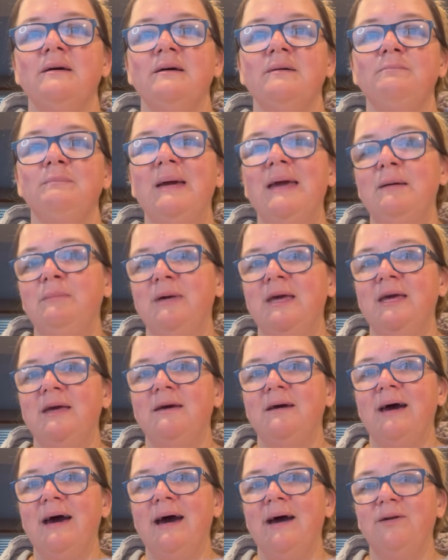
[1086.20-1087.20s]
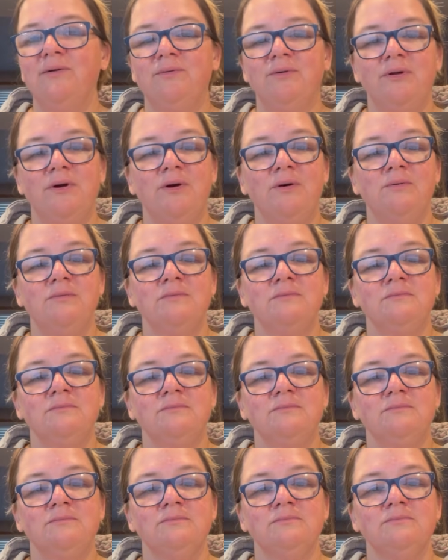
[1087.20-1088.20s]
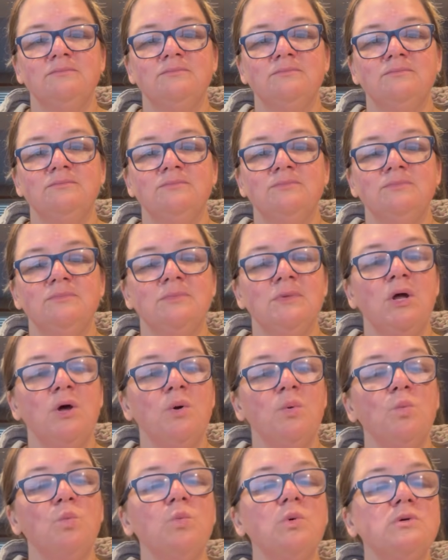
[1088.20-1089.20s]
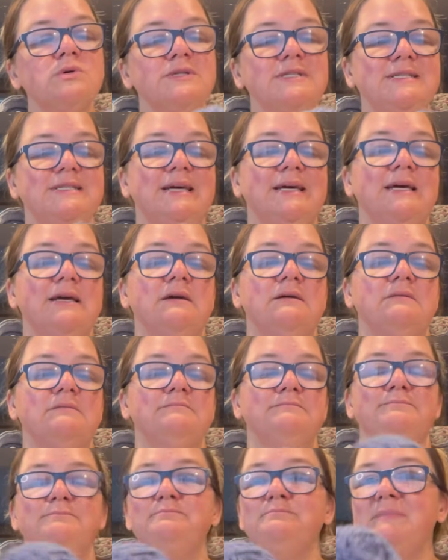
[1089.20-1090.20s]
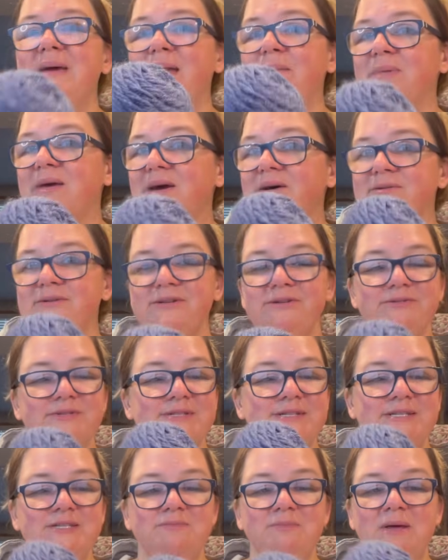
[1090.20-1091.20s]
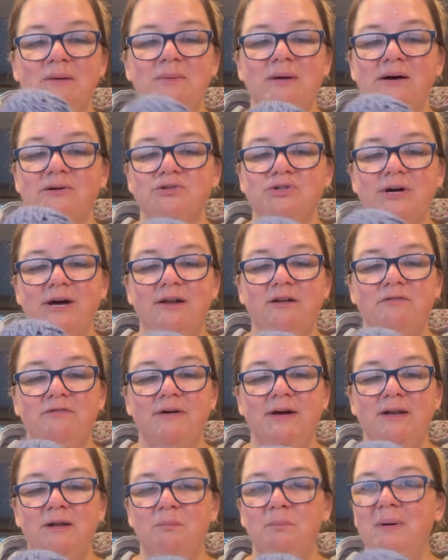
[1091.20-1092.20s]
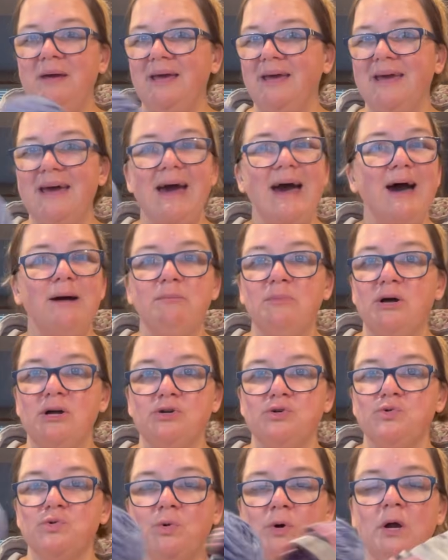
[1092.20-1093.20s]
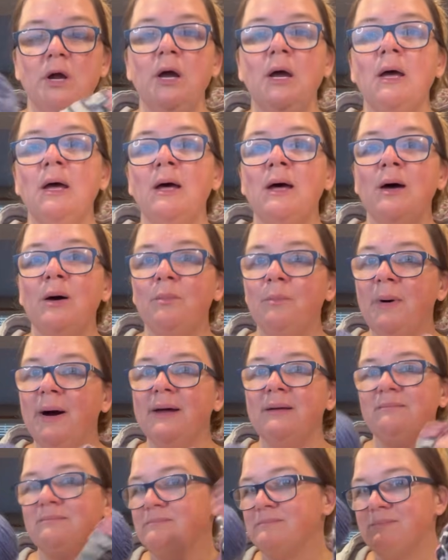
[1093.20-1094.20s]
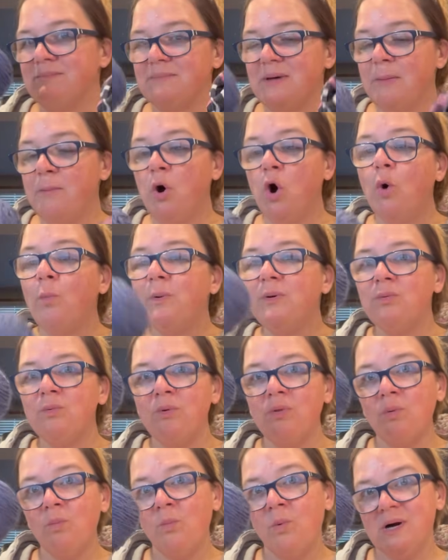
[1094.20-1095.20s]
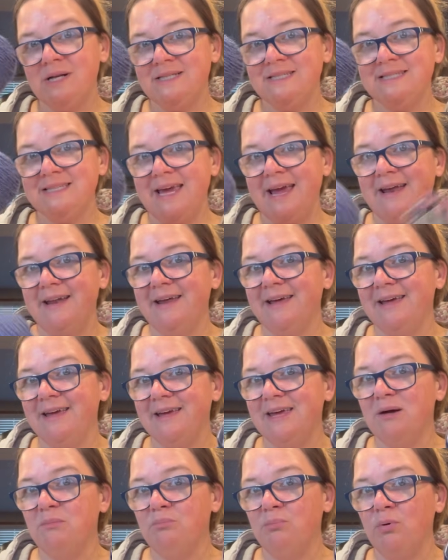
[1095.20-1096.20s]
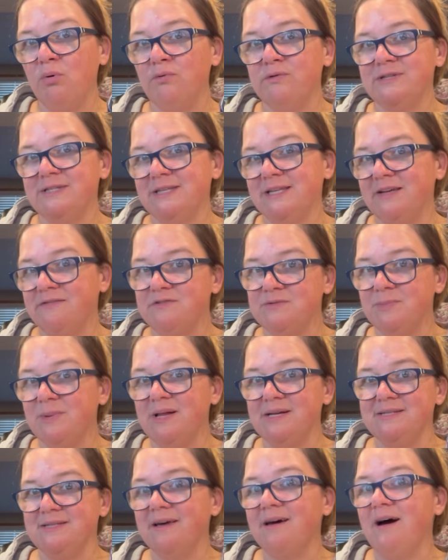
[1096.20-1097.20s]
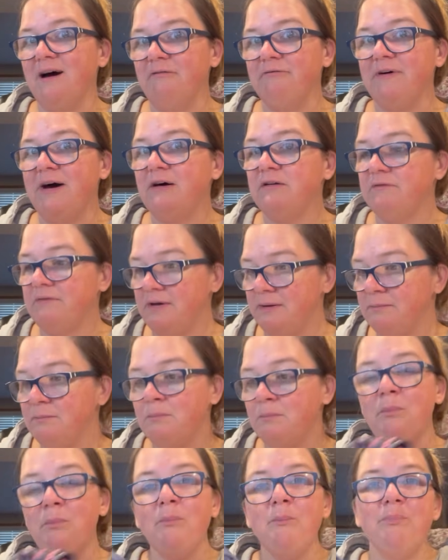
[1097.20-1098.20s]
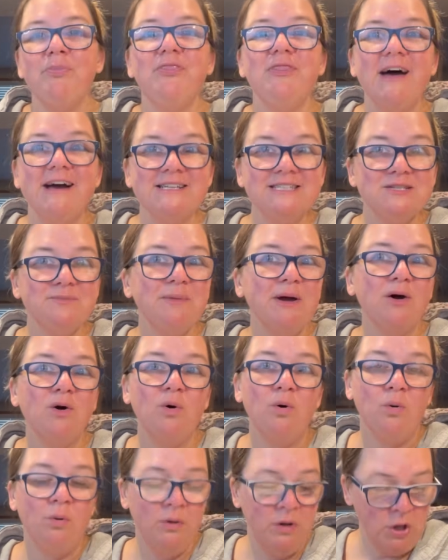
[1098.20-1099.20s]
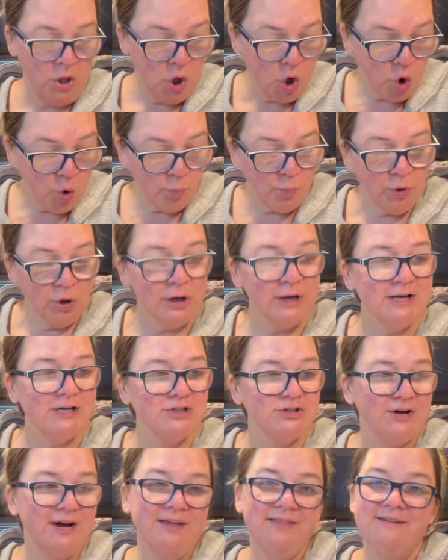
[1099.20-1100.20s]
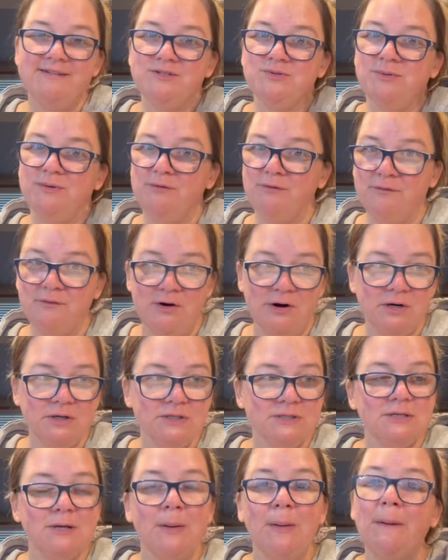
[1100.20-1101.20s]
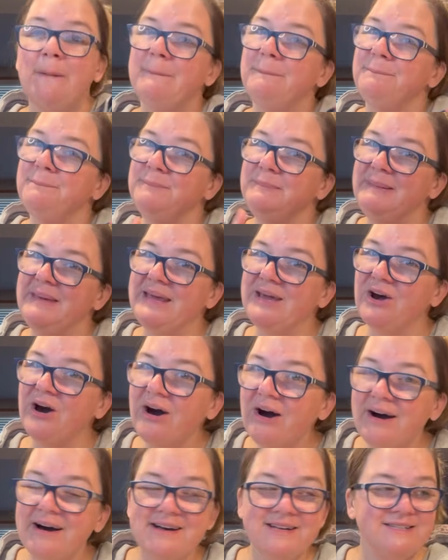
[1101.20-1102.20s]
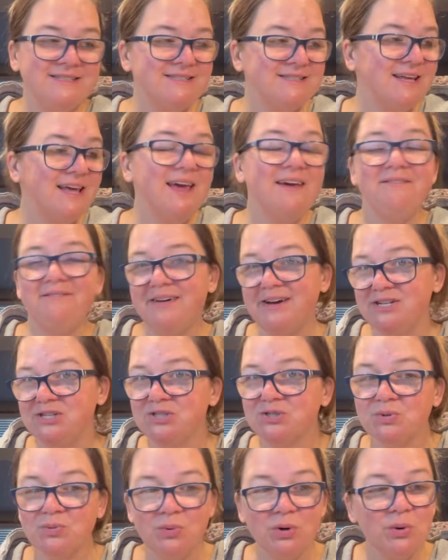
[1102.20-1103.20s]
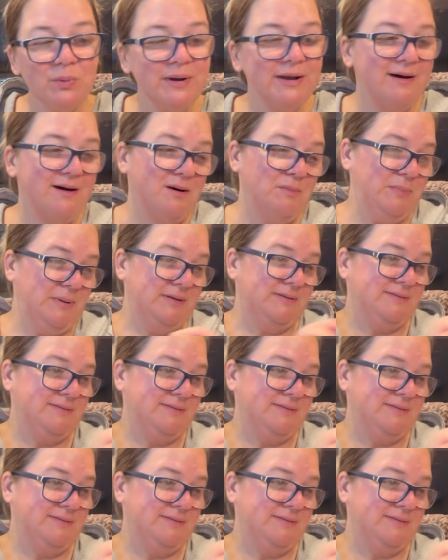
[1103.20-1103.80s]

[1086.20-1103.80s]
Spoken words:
Maybe, I don't know. We'll see. Maybe I'll use this, maybe I'll try to find a pink, I'm not sure. But I'm hoping with one skein I can get both sleeves plus a cuff out of it. That's my goal. We're gonna try this one first, because if I screw it up,